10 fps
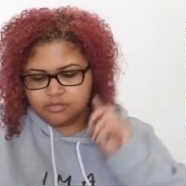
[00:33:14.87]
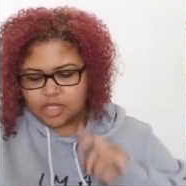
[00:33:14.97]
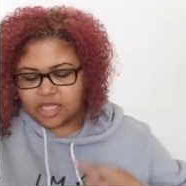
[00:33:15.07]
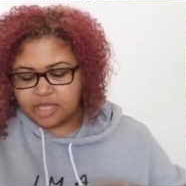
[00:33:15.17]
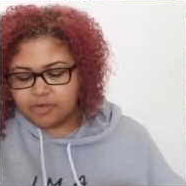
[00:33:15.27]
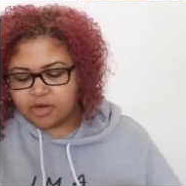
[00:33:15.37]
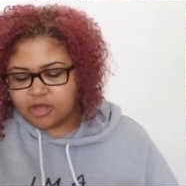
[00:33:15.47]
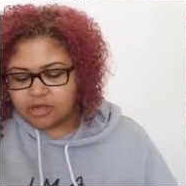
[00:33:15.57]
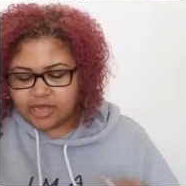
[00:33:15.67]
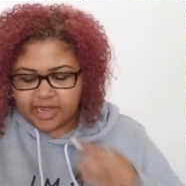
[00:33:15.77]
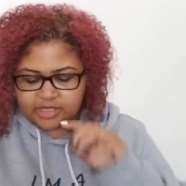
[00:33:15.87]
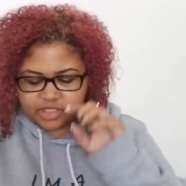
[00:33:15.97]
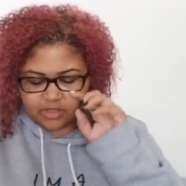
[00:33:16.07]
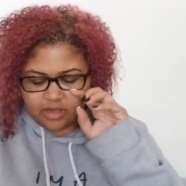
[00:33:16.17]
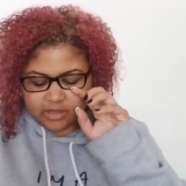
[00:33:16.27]
I keep hearing call to
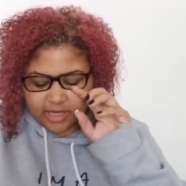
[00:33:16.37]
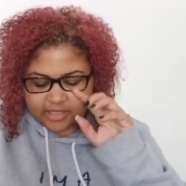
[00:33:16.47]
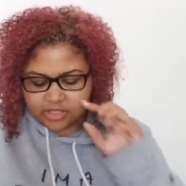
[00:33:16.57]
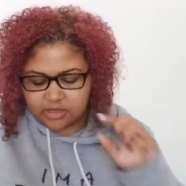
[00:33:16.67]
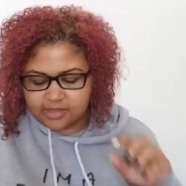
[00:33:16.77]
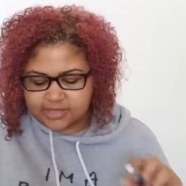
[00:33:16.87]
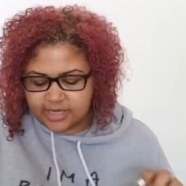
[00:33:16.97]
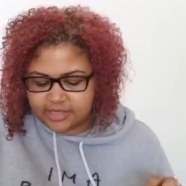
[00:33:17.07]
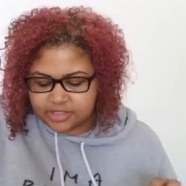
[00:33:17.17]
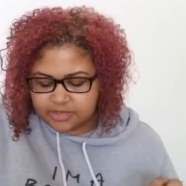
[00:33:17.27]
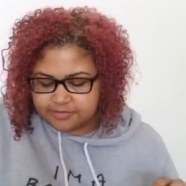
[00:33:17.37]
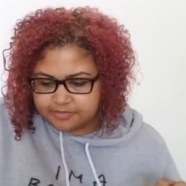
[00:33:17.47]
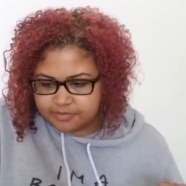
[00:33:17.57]
action, call to action, call to action.